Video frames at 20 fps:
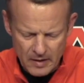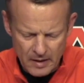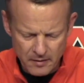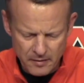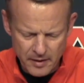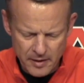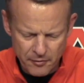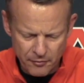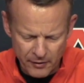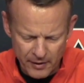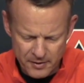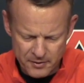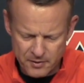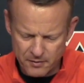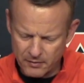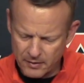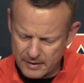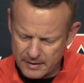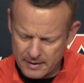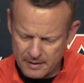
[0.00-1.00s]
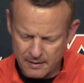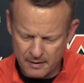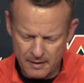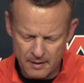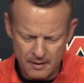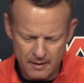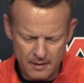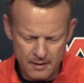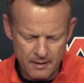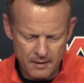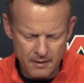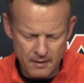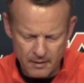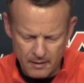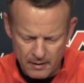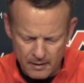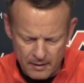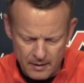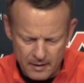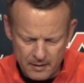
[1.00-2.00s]
Defensively,
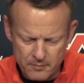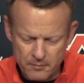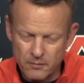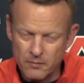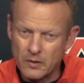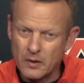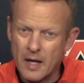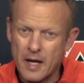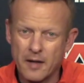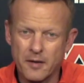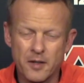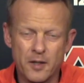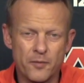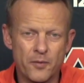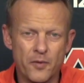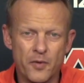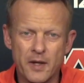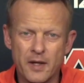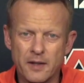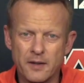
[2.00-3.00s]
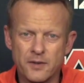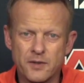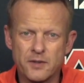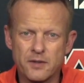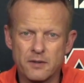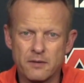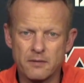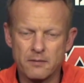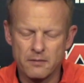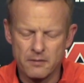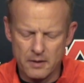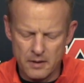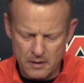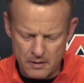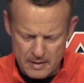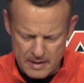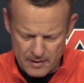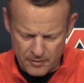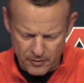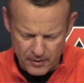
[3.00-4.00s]
a lot of different things. You know,
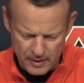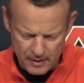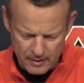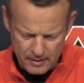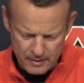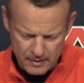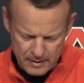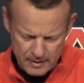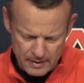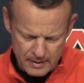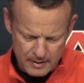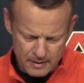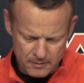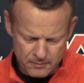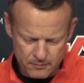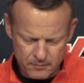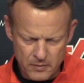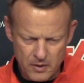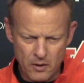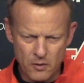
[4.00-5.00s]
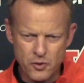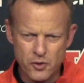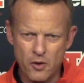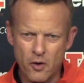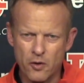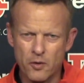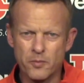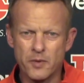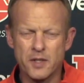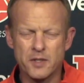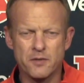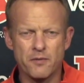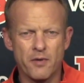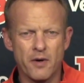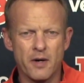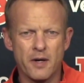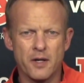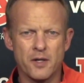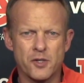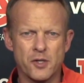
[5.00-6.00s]
I think Coach Odom does a
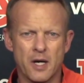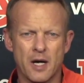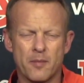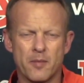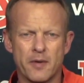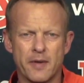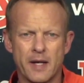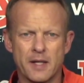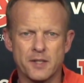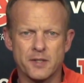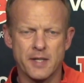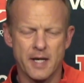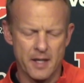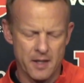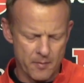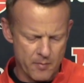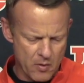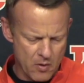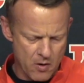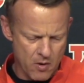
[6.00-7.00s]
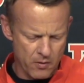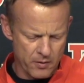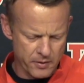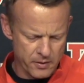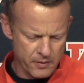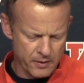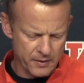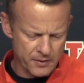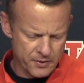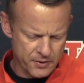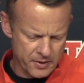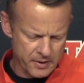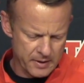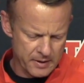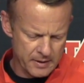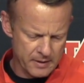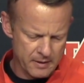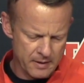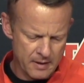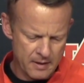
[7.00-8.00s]
very good job on that side of the ball, and you can
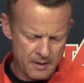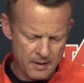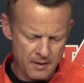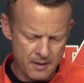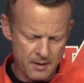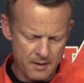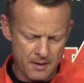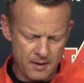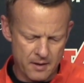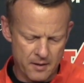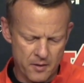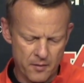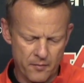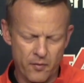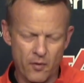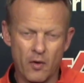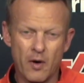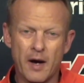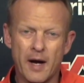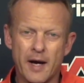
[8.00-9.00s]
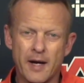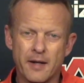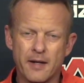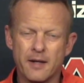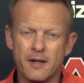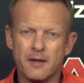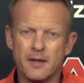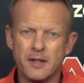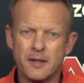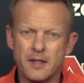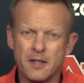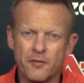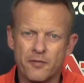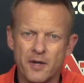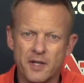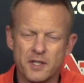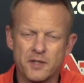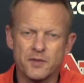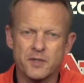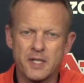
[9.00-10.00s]
see the variety in the
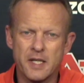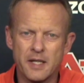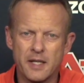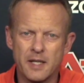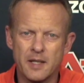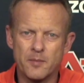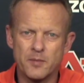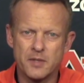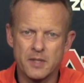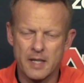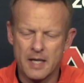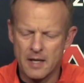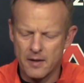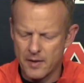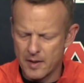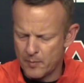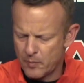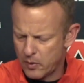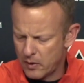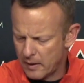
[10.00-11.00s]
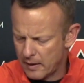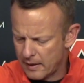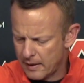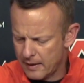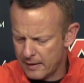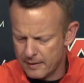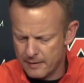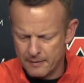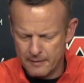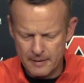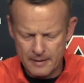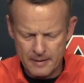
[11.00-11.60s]
defensive schemes and how they play. And